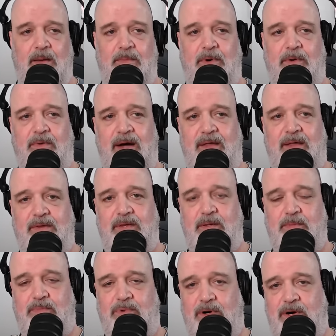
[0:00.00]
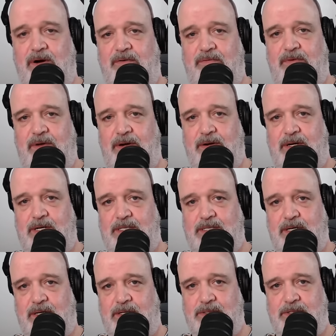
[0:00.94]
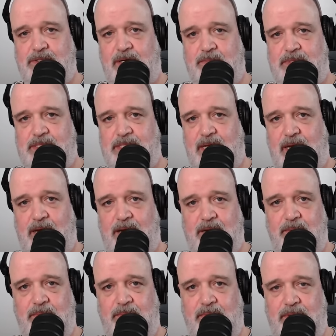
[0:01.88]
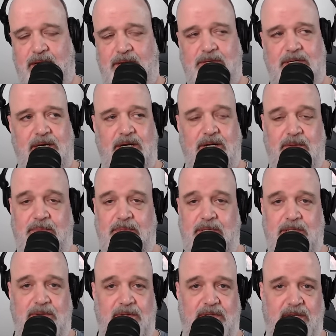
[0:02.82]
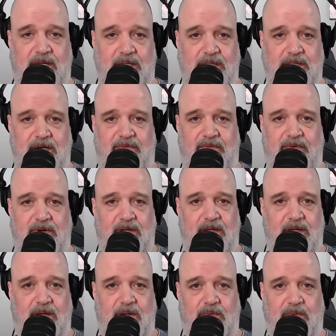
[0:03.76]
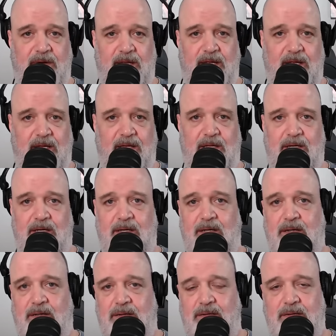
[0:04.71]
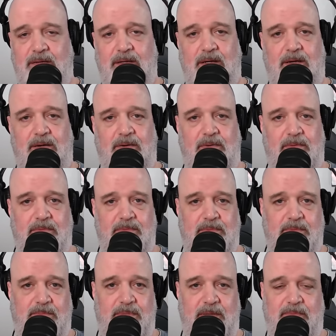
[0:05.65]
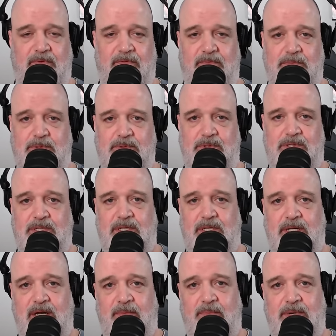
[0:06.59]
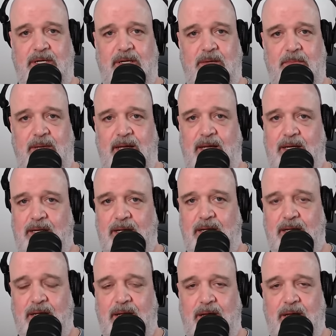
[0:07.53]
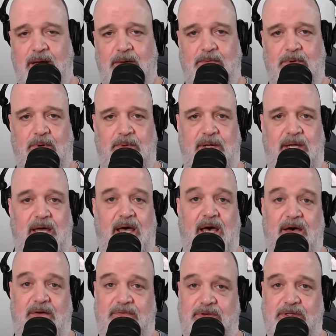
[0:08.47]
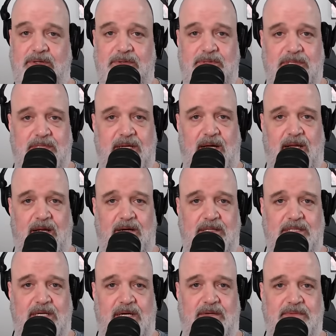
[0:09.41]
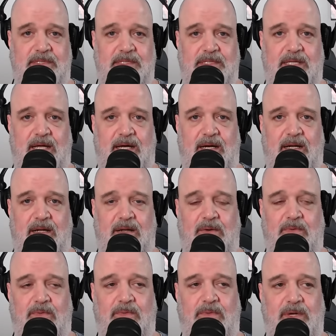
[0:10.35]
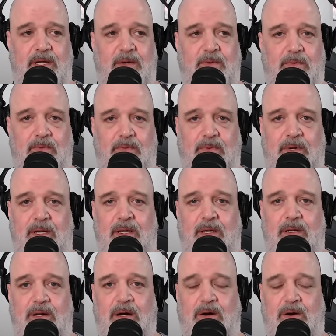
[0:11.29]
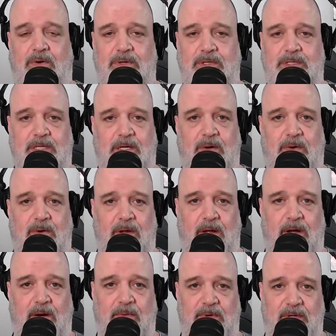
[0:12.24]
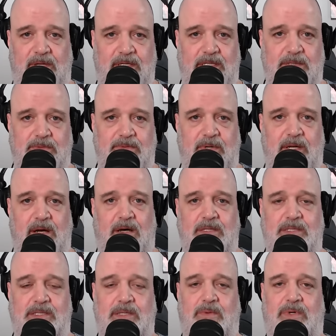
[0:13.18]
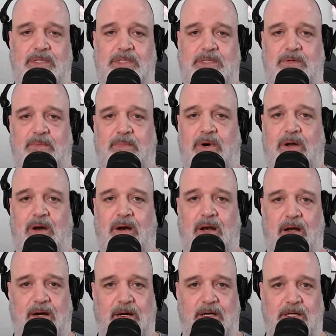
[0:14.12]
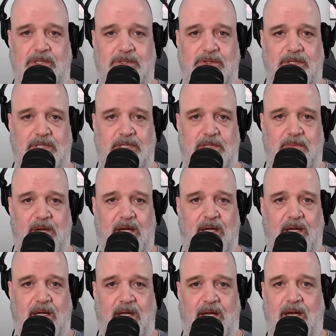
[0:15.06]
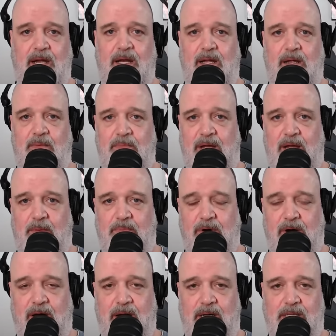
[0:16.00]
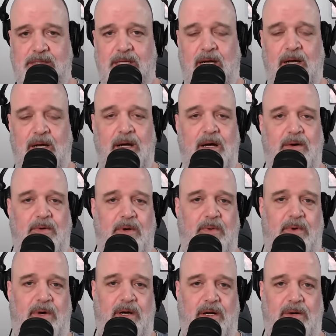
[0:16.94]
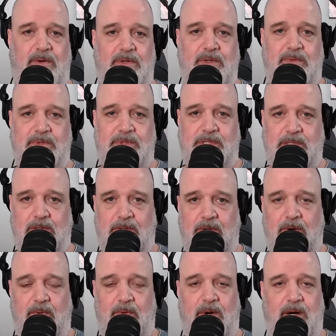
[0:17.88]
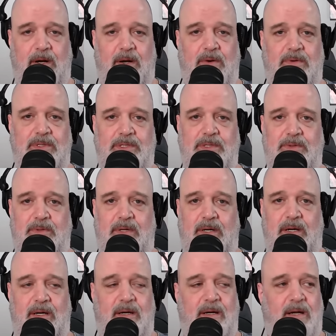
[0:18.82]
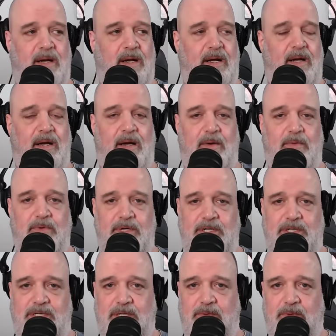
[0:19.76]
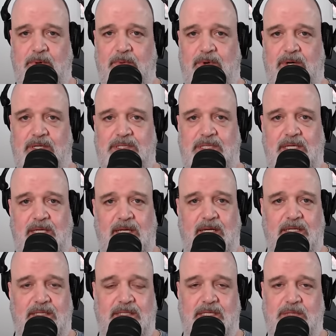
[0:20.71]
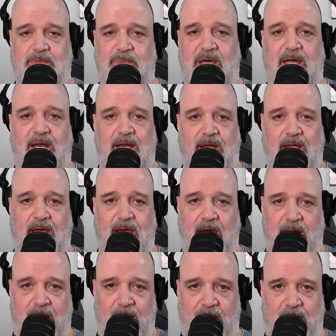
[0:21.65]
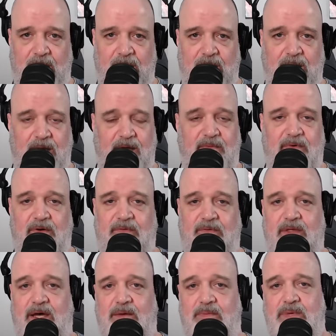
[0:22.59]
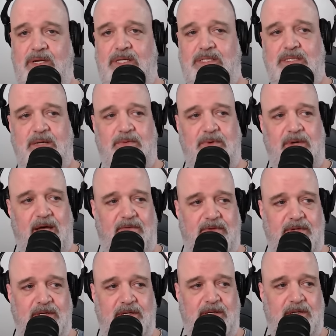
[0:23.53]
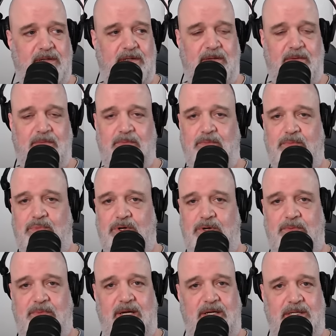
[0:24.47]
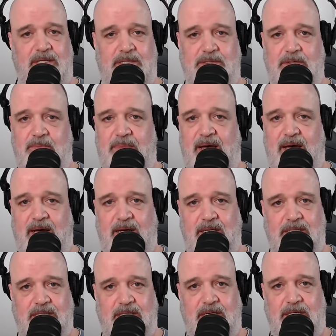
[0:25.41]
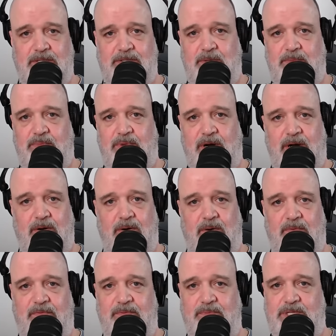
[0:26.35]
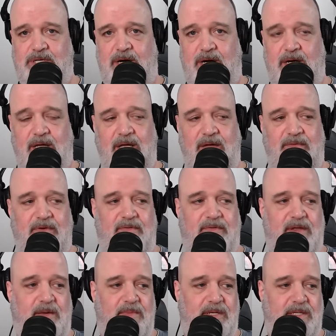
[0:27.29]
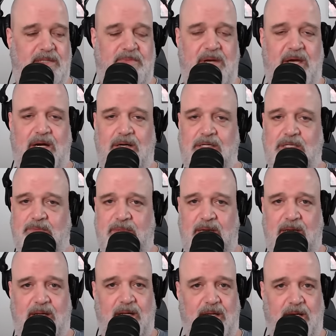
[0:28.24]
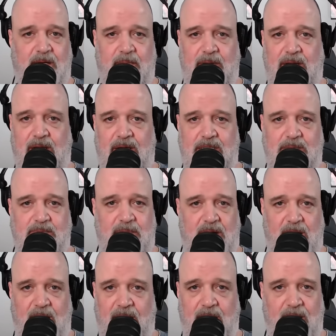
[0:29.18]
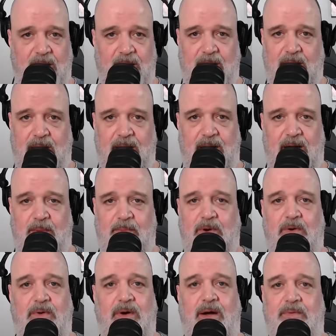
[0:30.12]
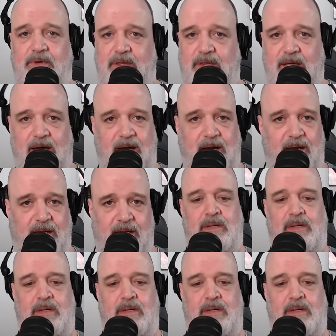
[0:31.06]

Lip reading: But rather than point our finger at Donald Trump and say, how dare you be doing things differently than the way that people from Switzerland have been demanding, what we have to tell ourselves is that we are going to go along with this. We also want to model our country into making Canadian-made products. We want to go into a store, we want to go into a region, and we want to see that it says made in Canada, even if that means that we have to put industry back in this country, bring it home from China, even if that means bankers make a little bit of less money. I'm all right with that.